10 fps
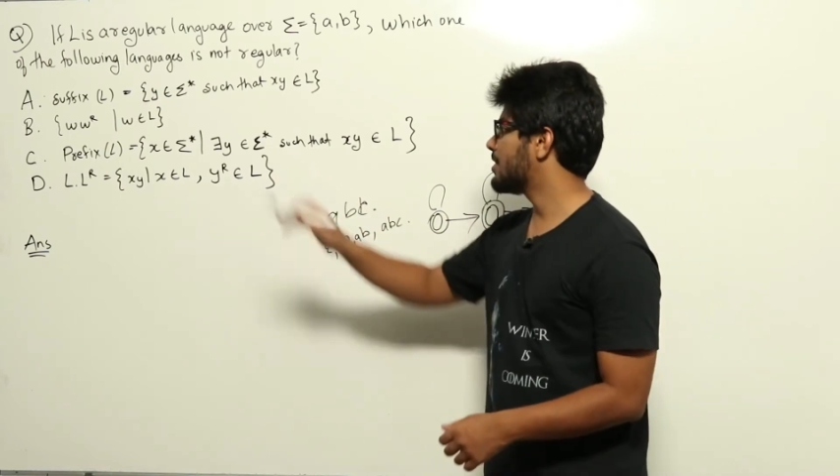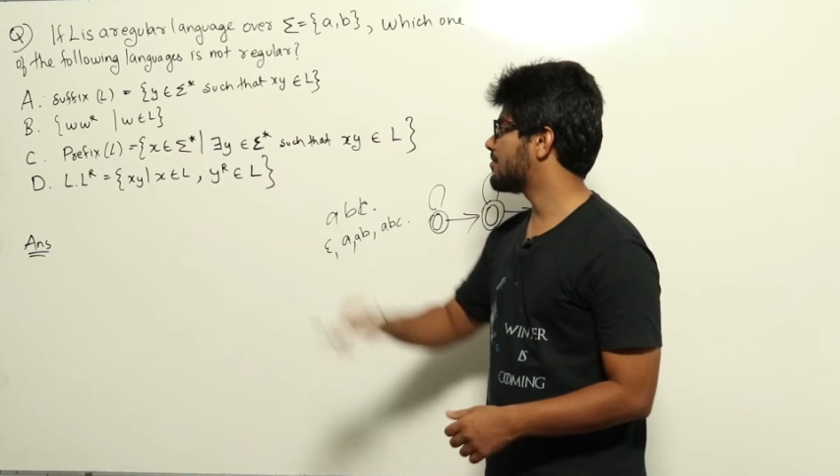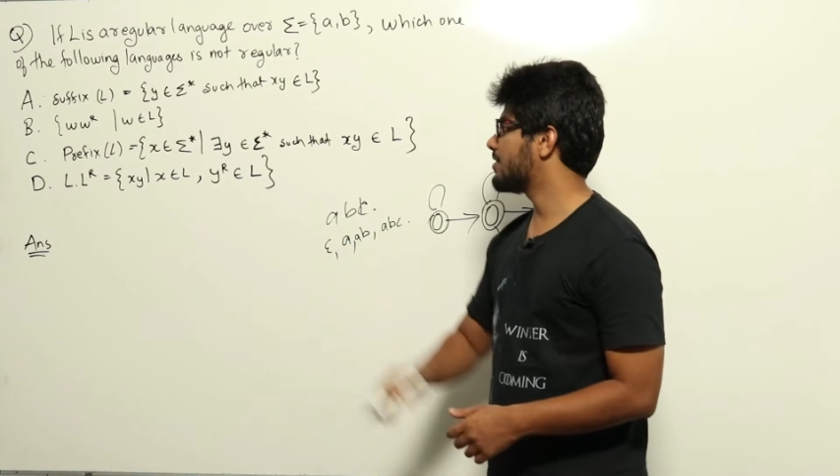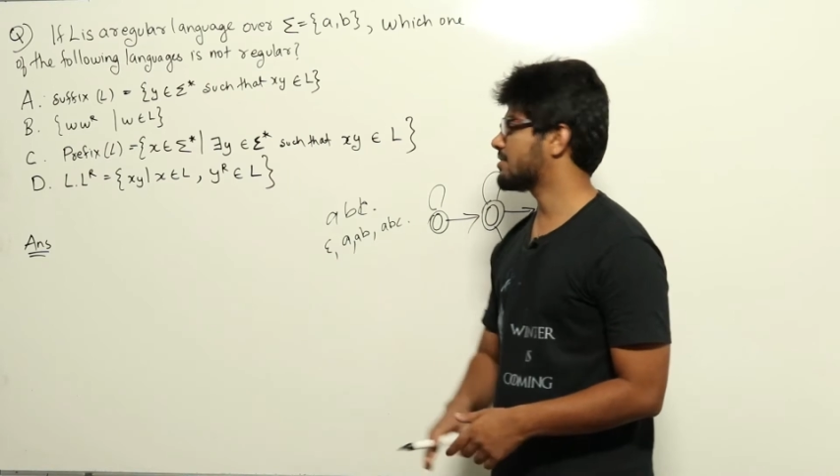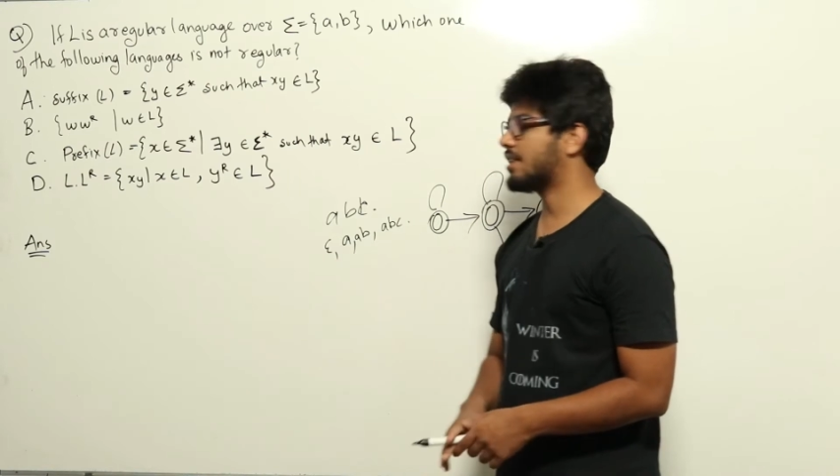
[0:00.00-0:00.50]

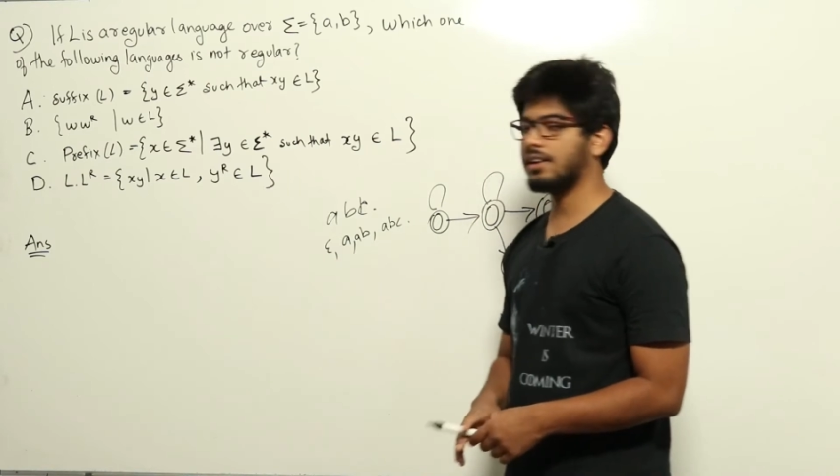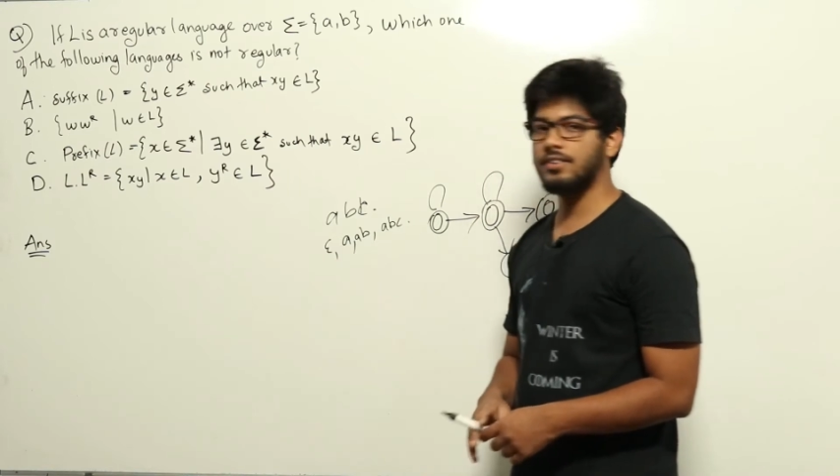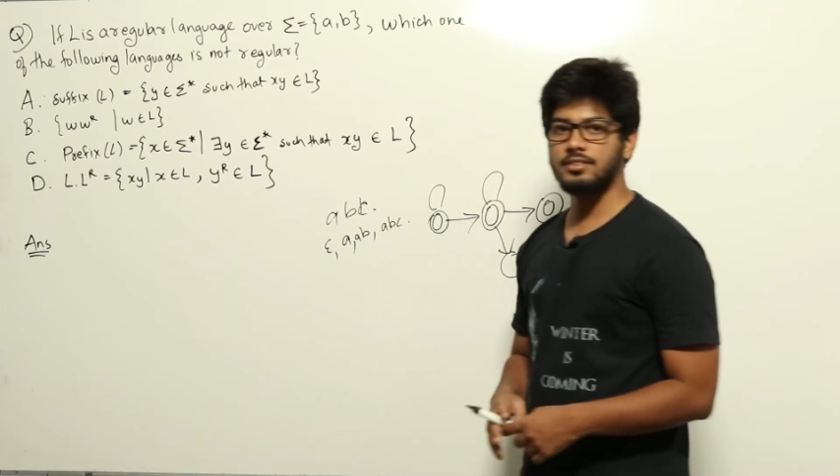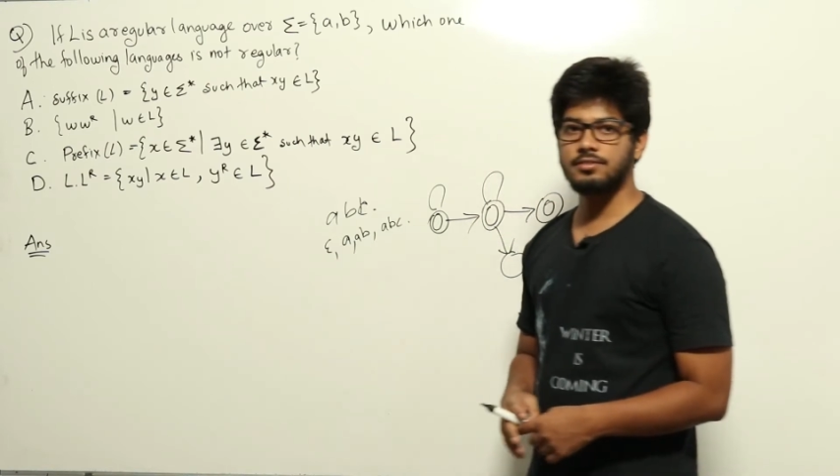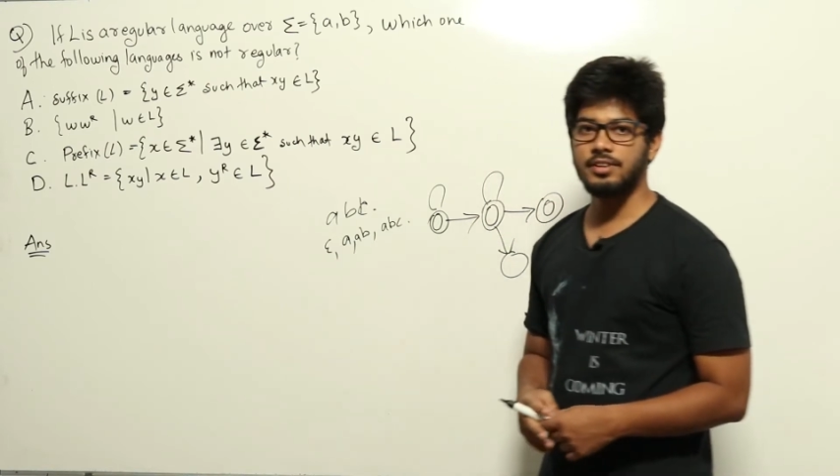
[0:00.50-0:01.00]
prefix
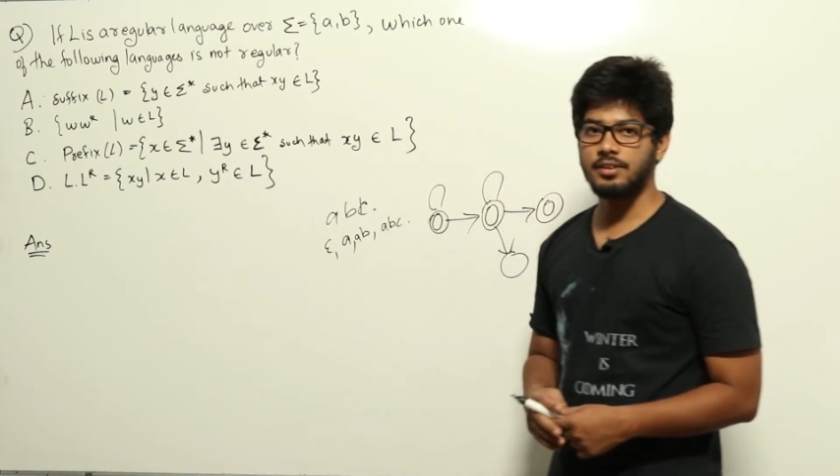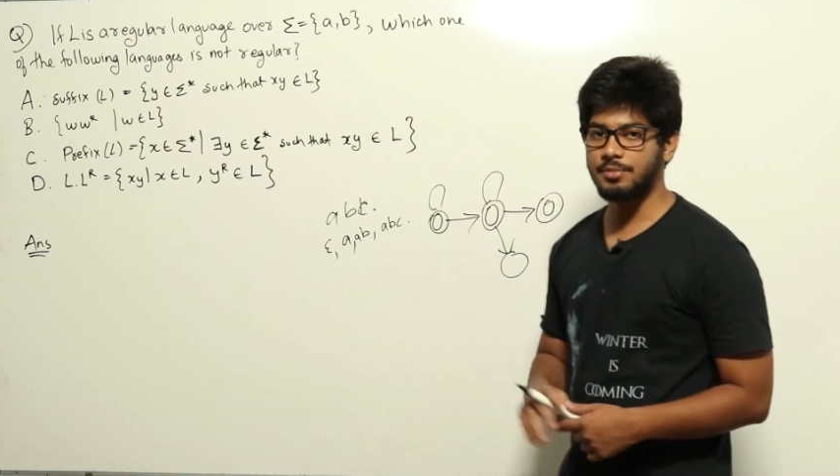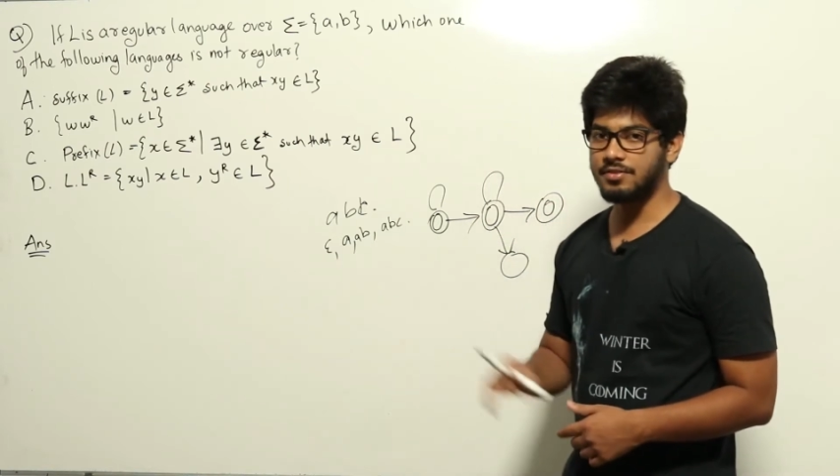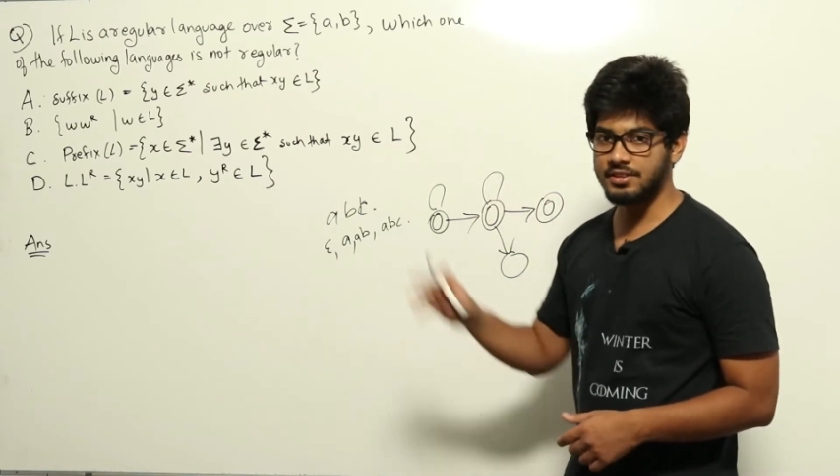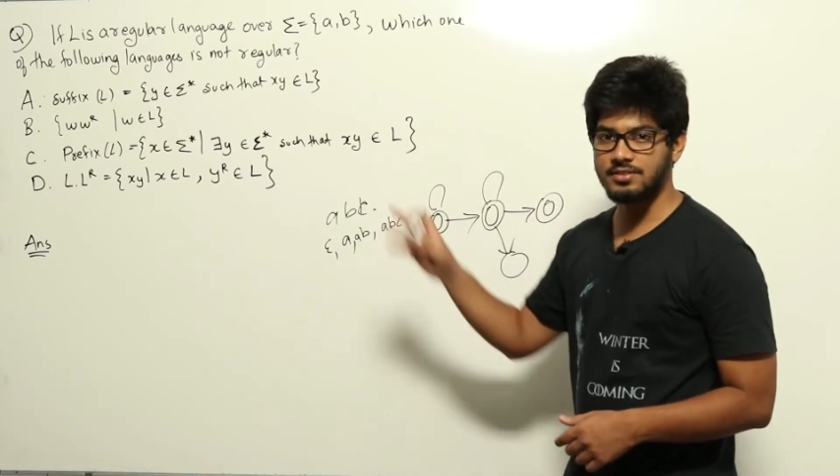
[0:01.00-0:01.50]
language of L,
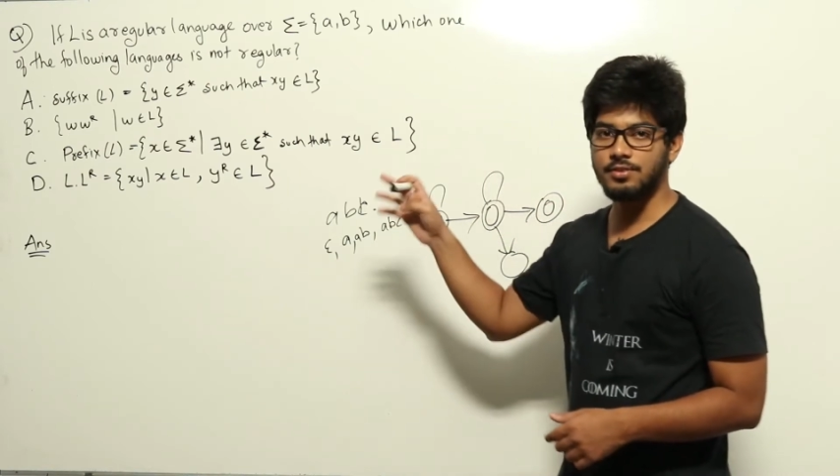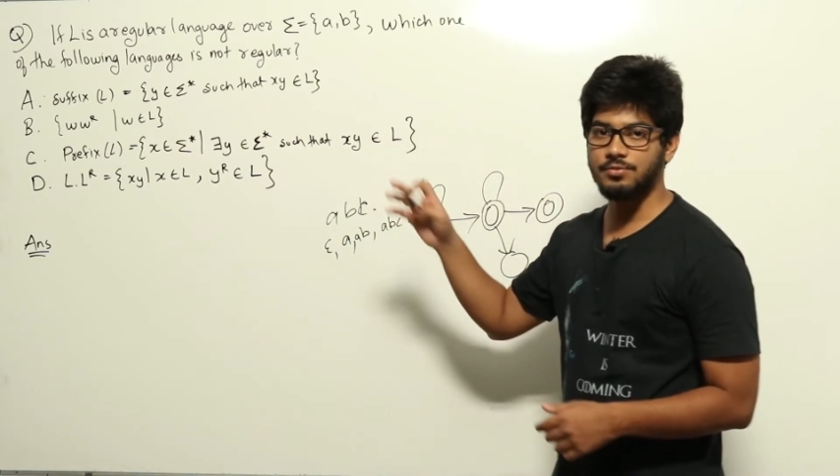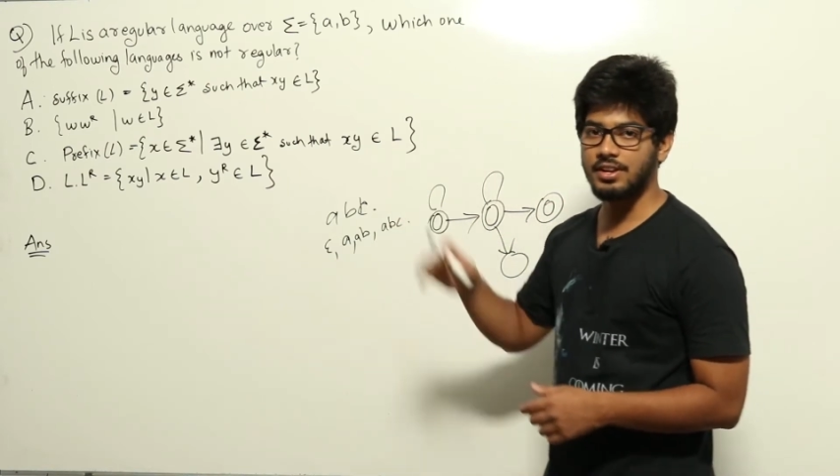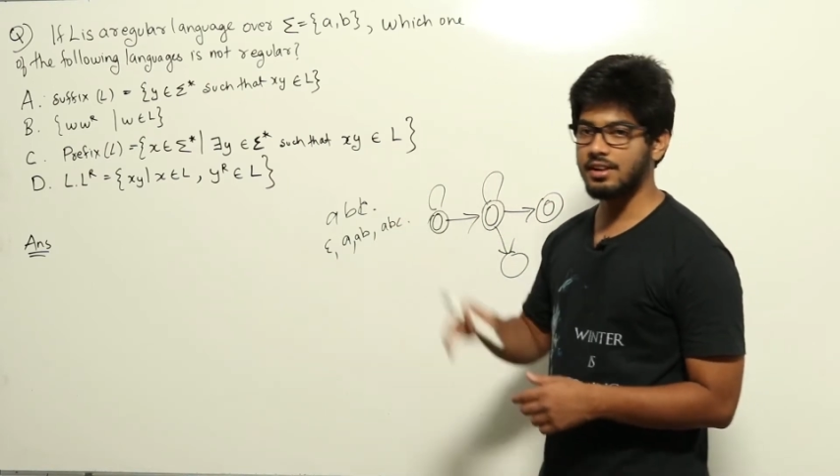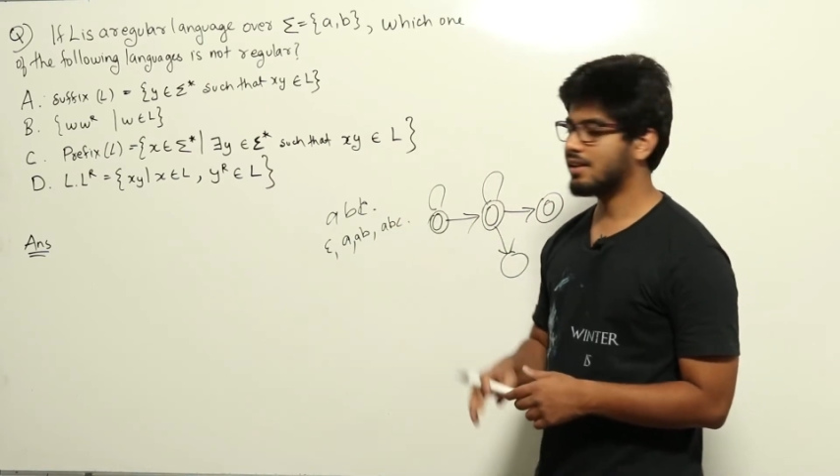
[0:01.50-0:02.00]
prefix of
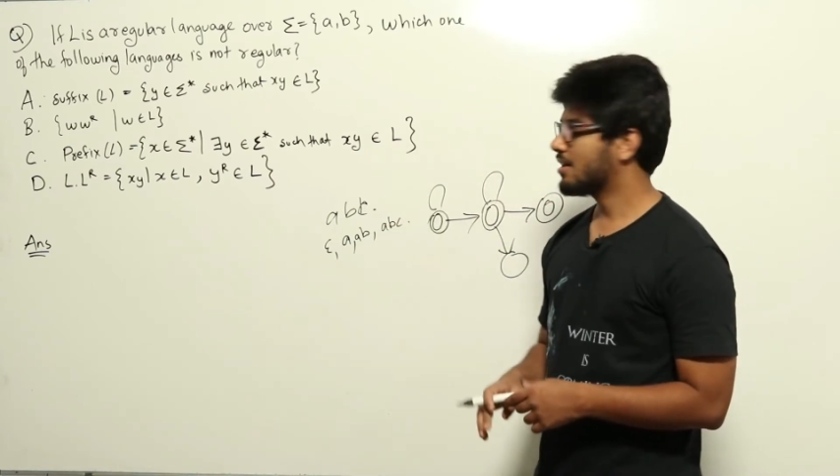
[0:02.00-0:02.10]
L.